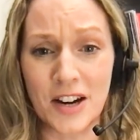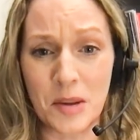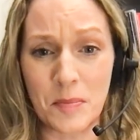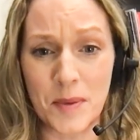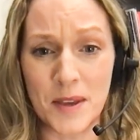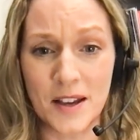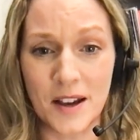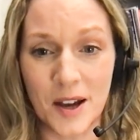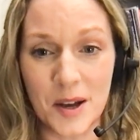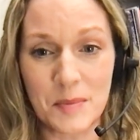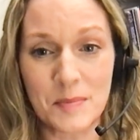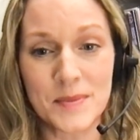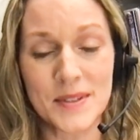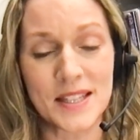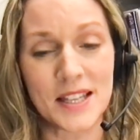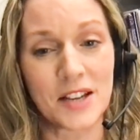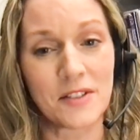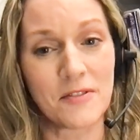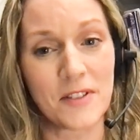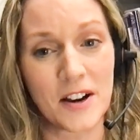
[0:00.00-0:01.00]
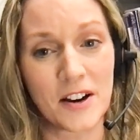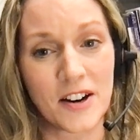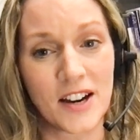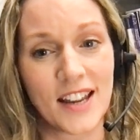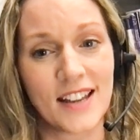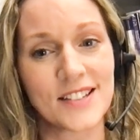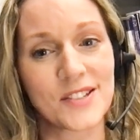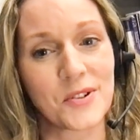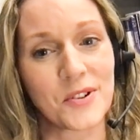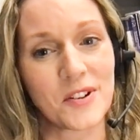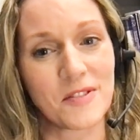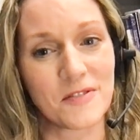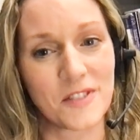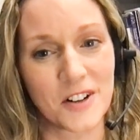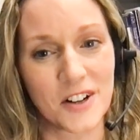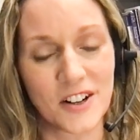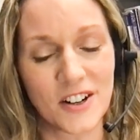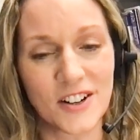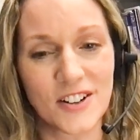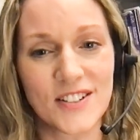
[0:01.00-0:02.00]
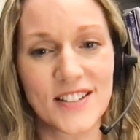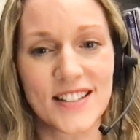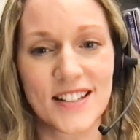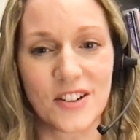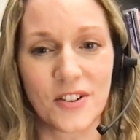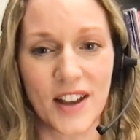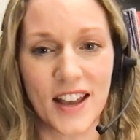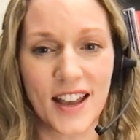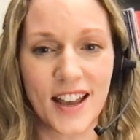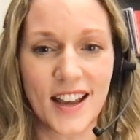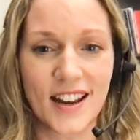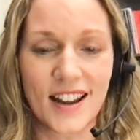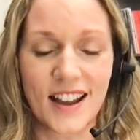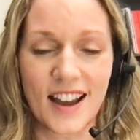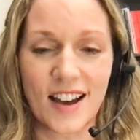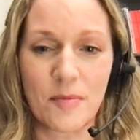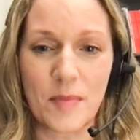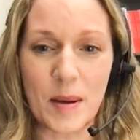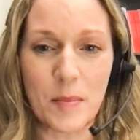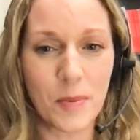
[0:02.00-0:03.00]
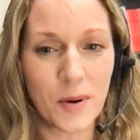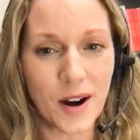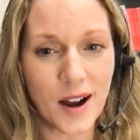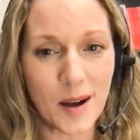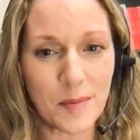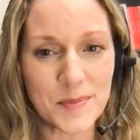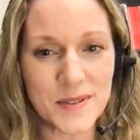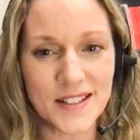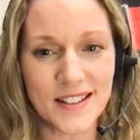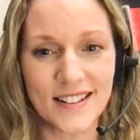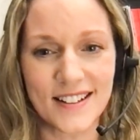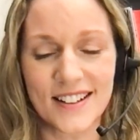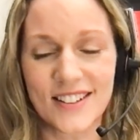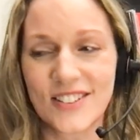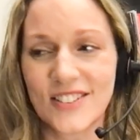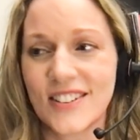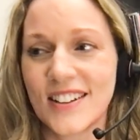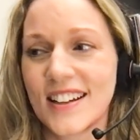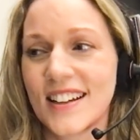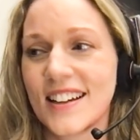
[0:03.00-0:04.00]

It becomes like very sort of rehearsed and okay, and I have my props, you know.